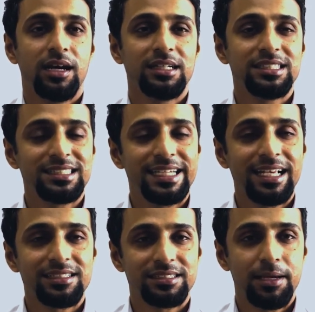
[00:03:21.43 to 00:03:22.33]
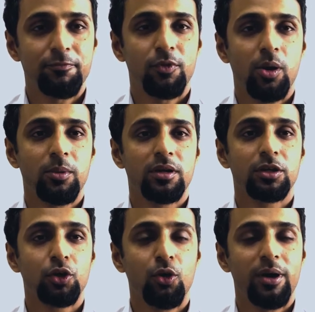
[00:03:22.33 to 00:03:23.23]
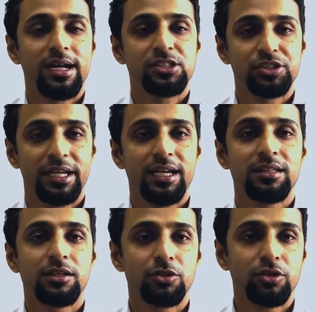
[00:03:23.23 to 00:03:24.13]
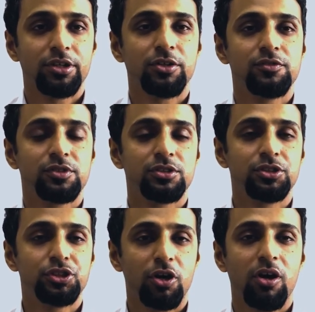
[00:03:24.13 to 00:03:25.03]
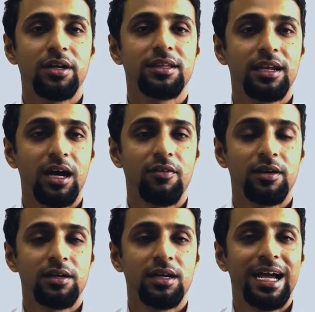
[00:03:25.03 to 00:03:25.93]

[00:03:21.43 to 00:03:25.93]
Just take a step forward, go and share the good news, the joy, the love,